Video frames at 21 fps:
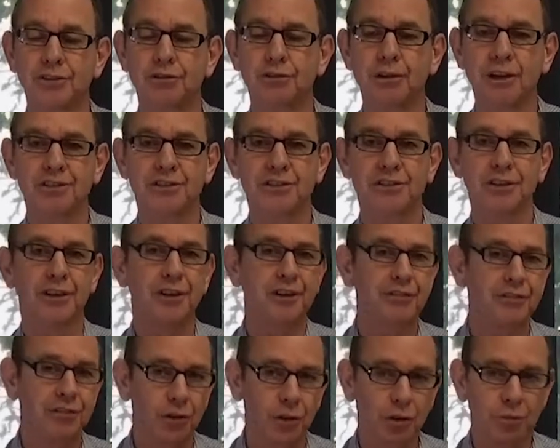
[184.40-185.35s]
trustee
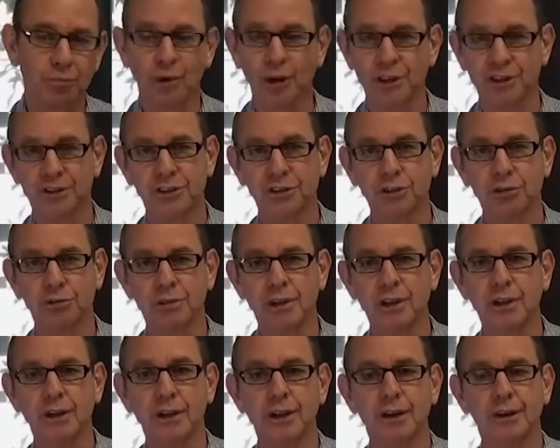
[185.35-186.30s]
for my
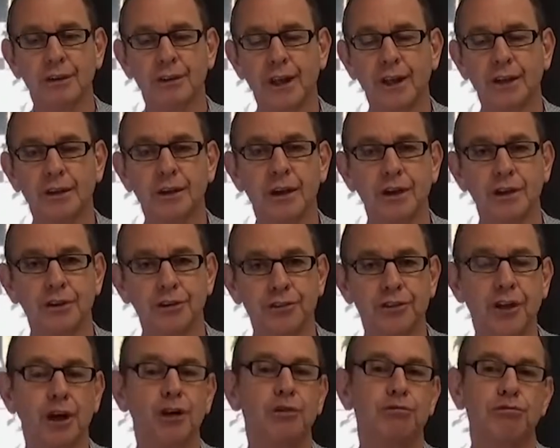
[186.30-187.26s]
children, then
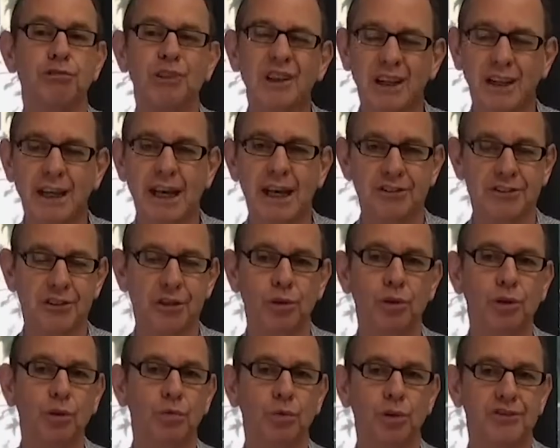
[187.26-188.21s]
Joe really has to
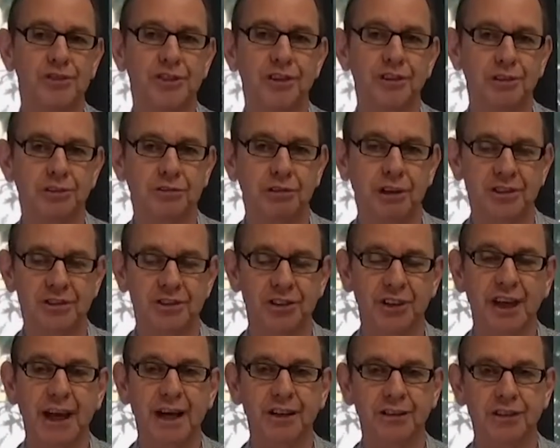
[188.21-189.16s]
look at what's in the
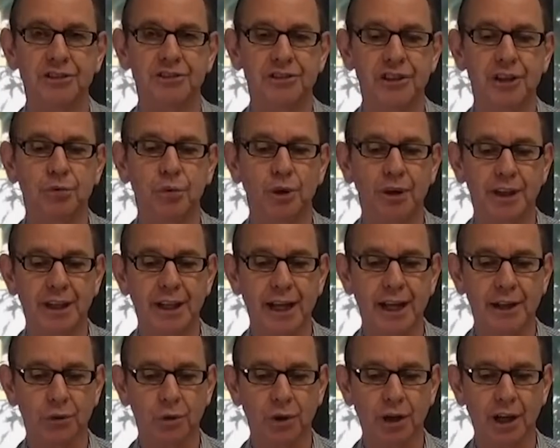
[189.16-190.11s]
Trustee Act to see what he
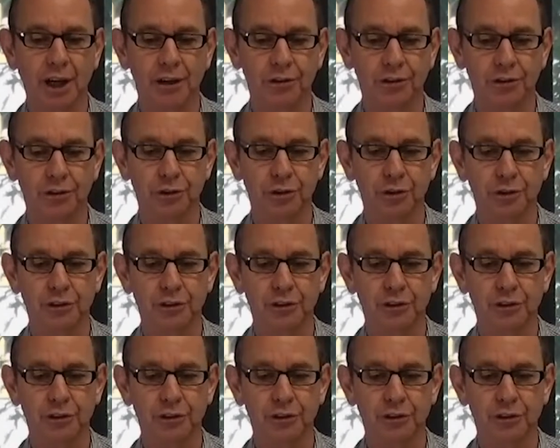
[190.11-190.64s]
can or can't do.